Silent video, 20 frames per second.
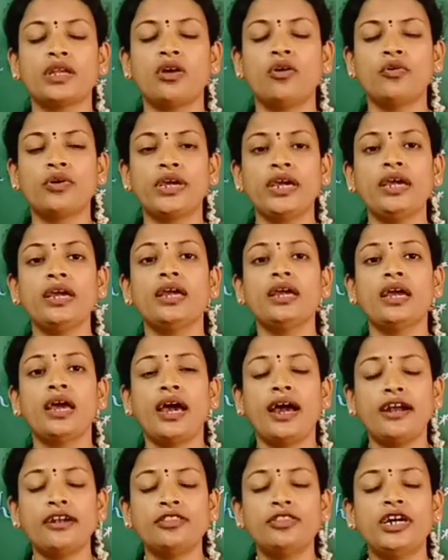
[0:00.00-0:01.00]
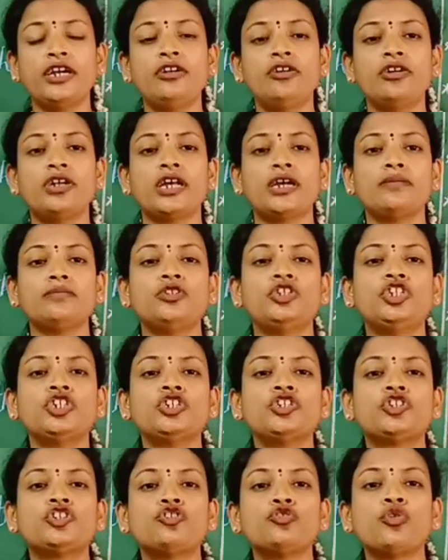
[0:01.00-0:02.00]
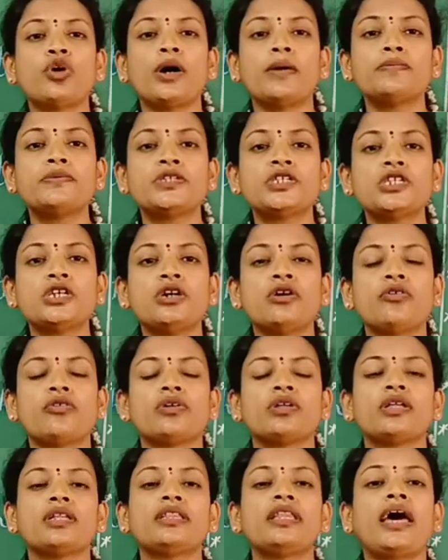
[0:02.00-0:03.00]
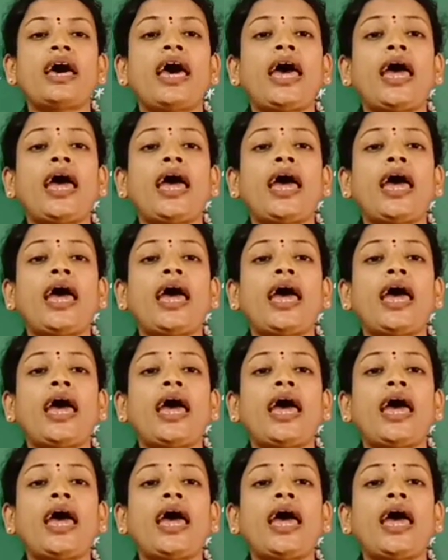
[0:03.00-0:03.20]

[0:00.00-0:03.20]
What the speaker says: Okay, at that time just to observe the